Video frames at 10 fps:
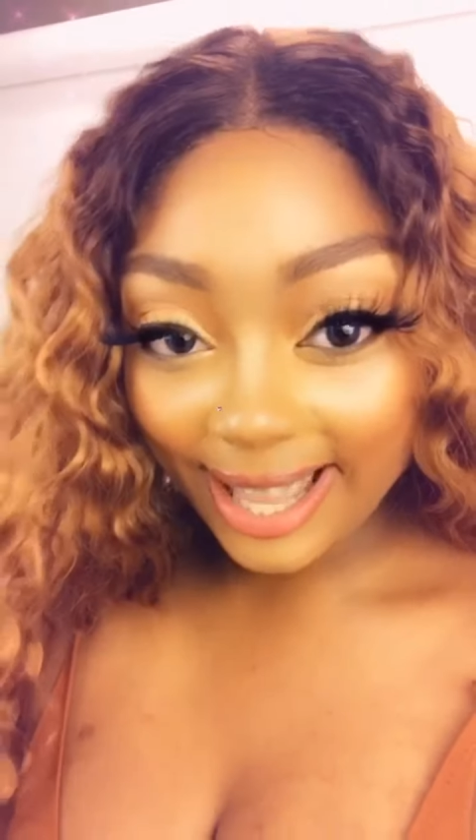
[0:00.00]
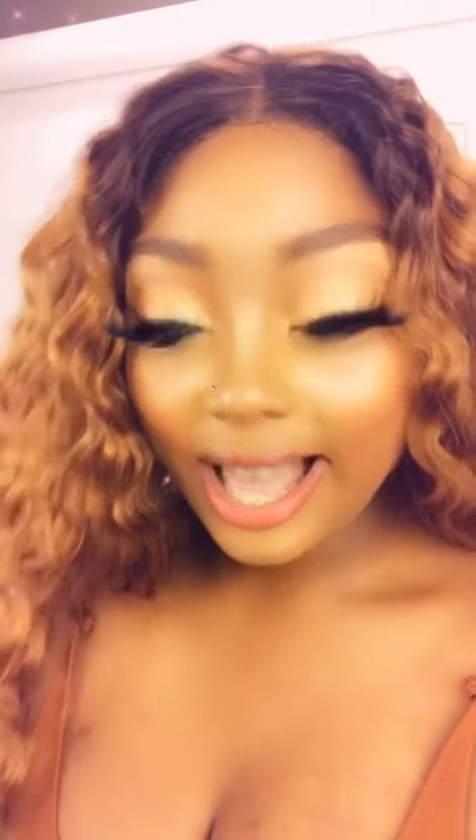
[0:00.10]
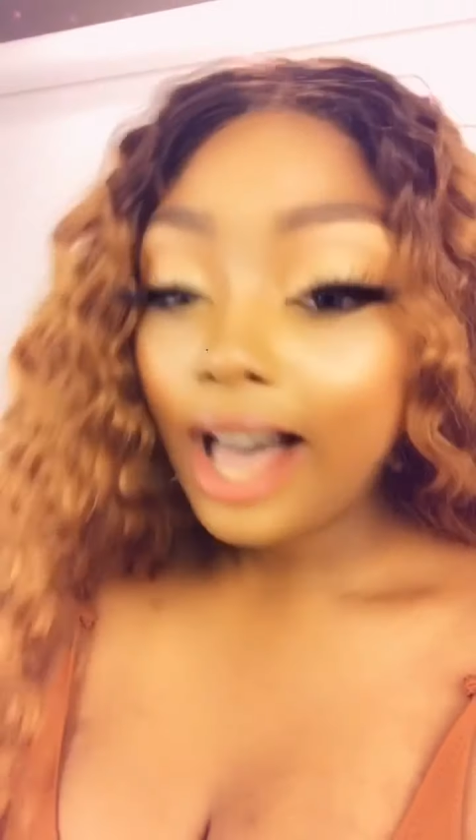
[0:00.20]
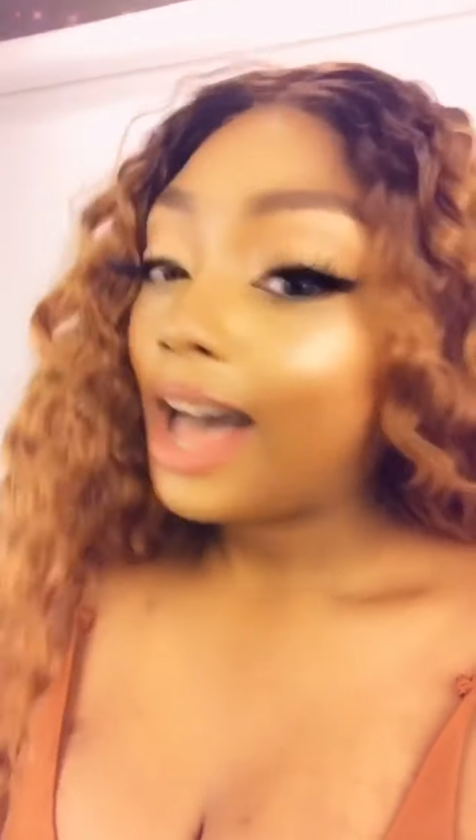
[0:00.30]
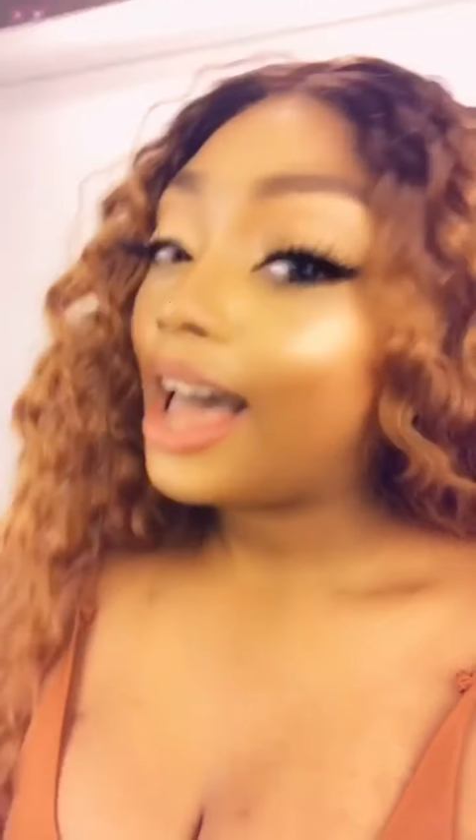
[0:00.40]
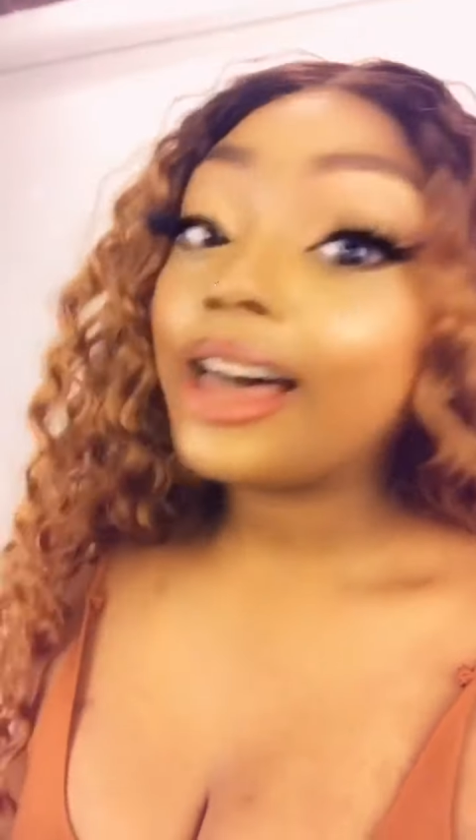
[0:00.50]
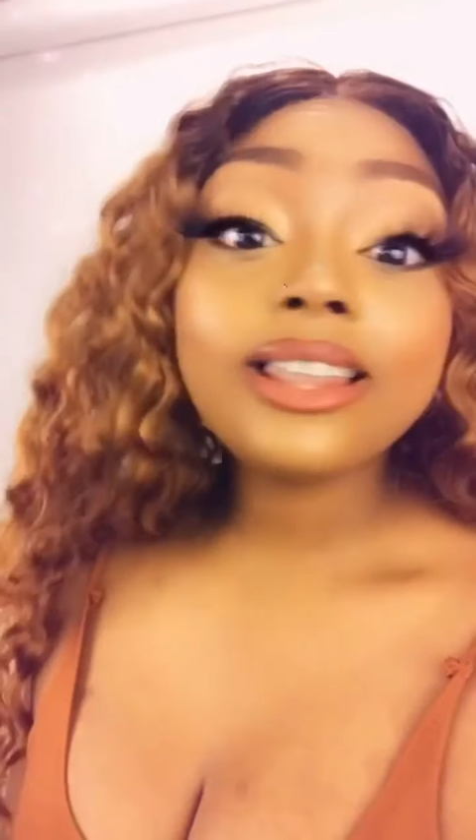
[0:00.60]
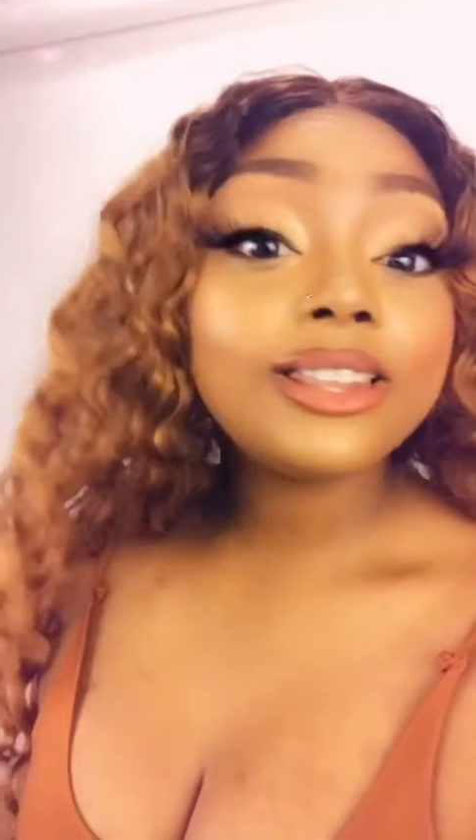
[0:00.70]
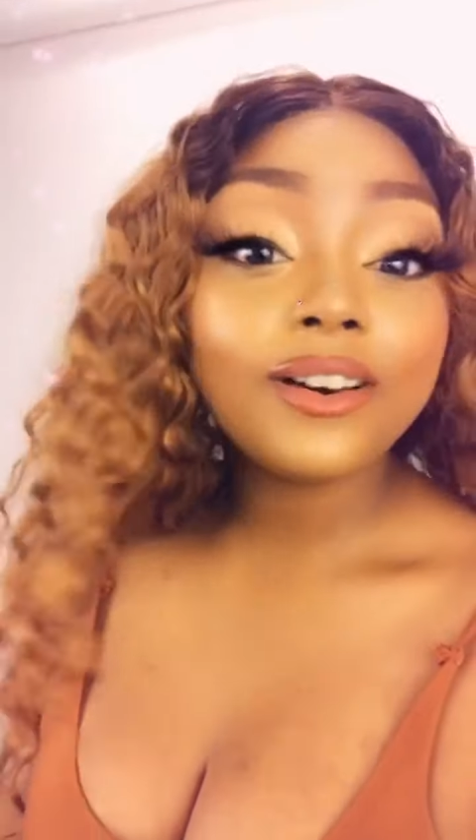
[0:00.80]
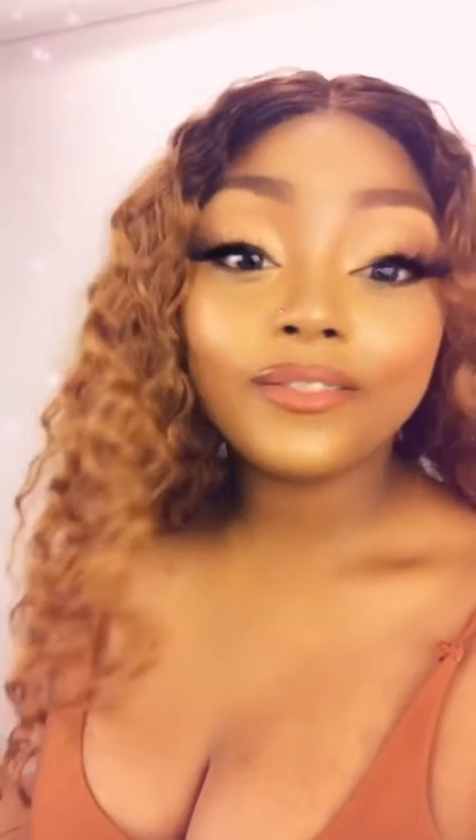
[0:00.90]
I
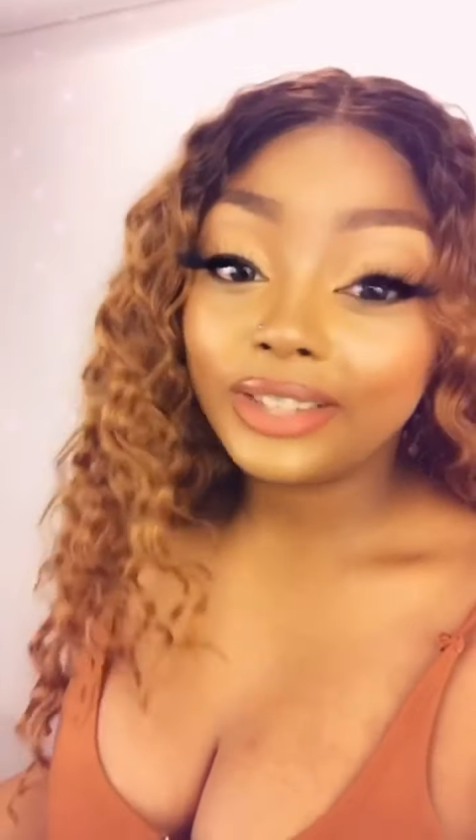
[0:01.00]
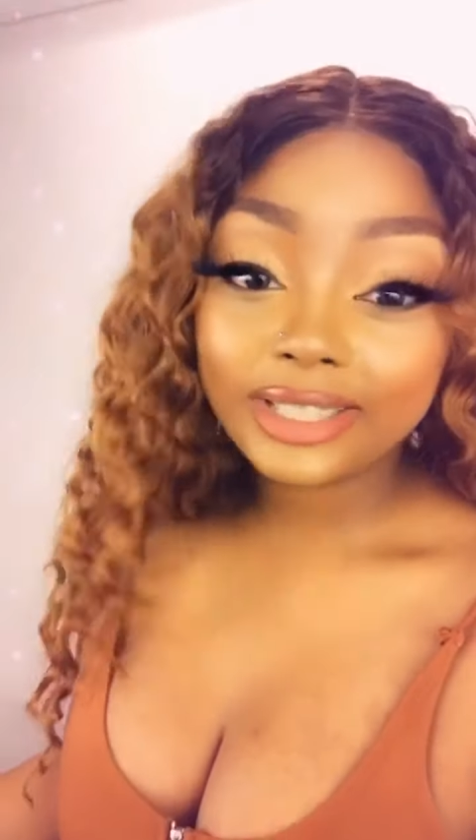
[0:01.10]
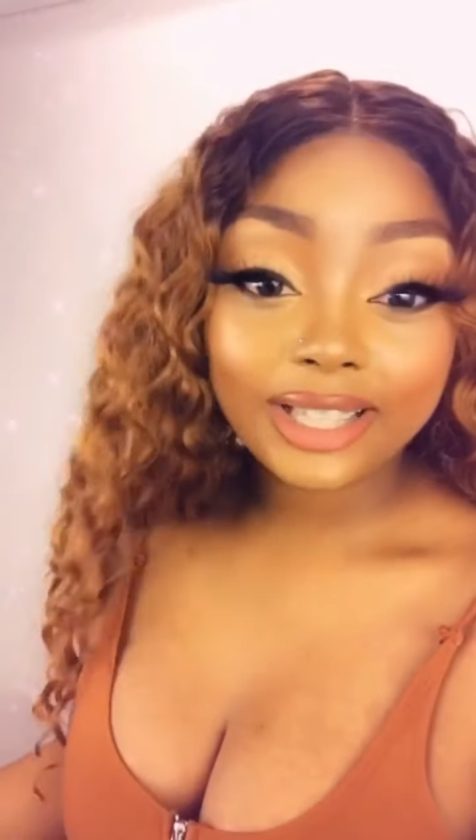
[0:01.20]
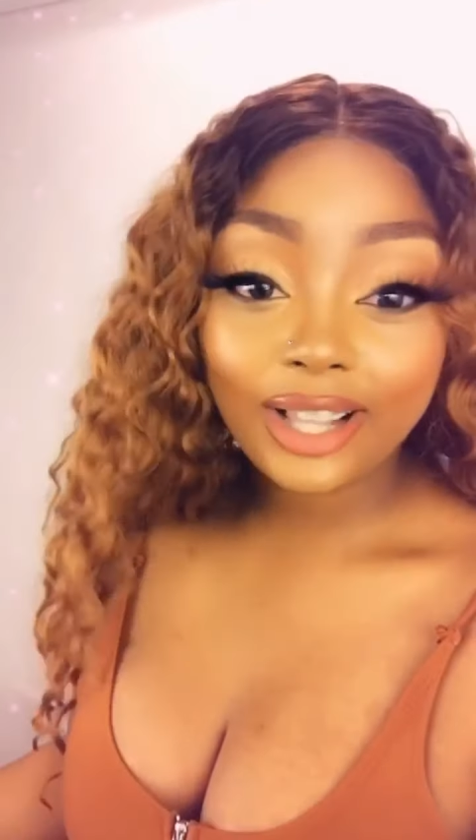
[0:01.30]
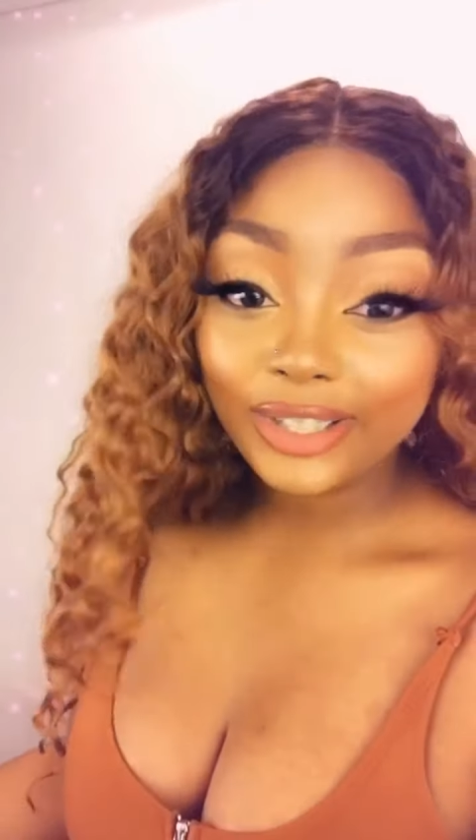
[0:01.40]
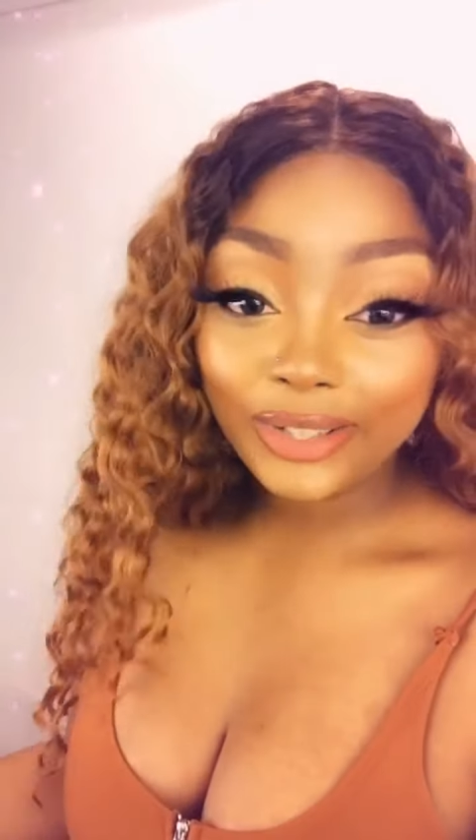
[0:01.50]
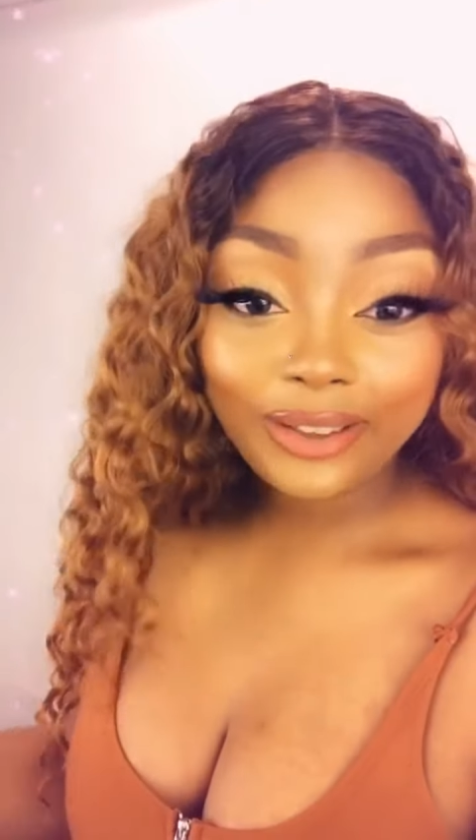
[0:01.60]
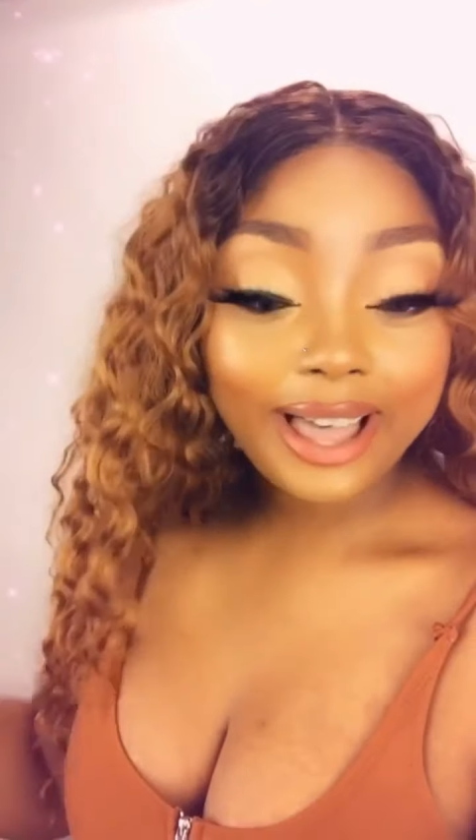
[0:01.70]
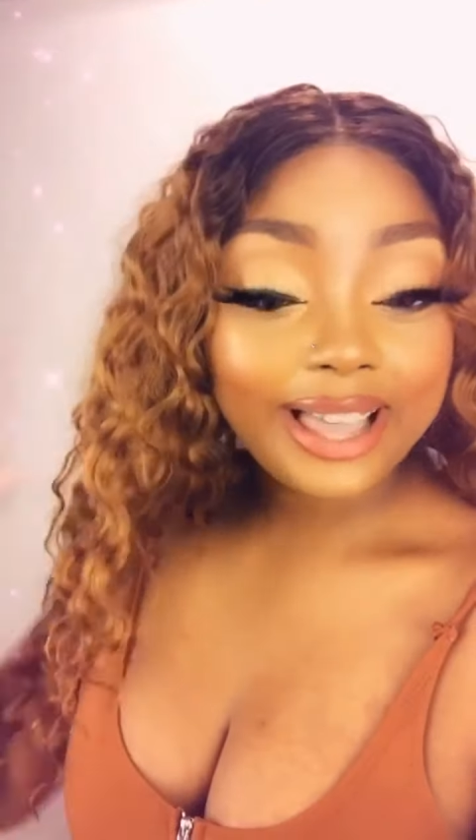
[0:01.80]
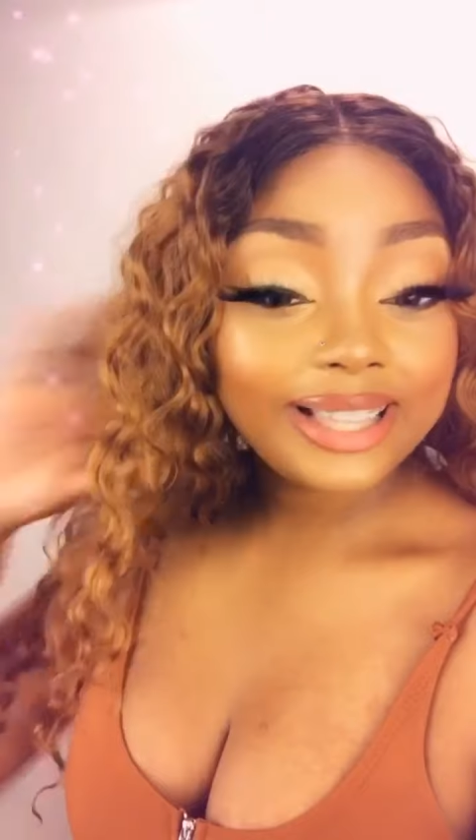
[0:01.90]
love this color, you
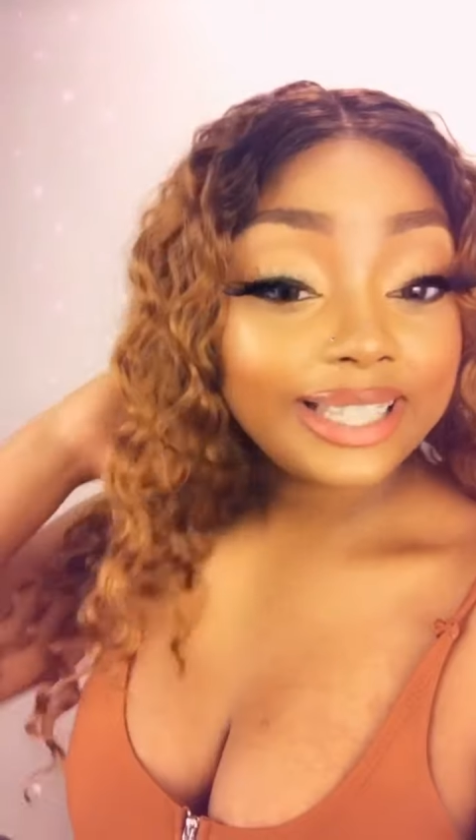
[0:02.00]
guys.